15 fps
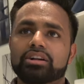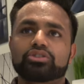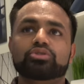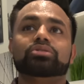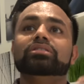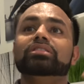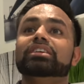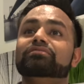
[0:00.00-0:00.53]
You
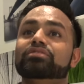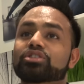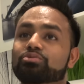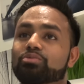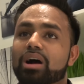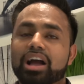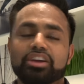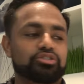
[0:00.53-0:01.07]
can leave the
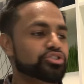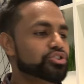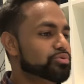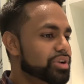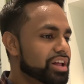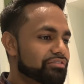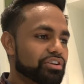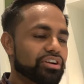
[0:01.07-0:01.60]
UI, you can do
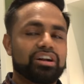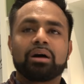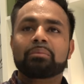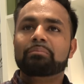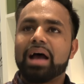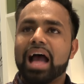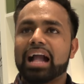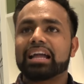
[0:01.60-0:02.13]
whatever,
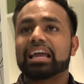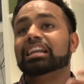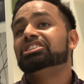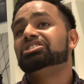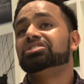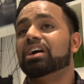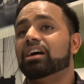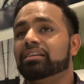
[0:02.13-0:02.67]
come back, and
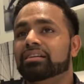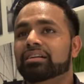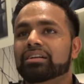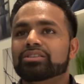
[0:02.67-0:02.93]
it's done.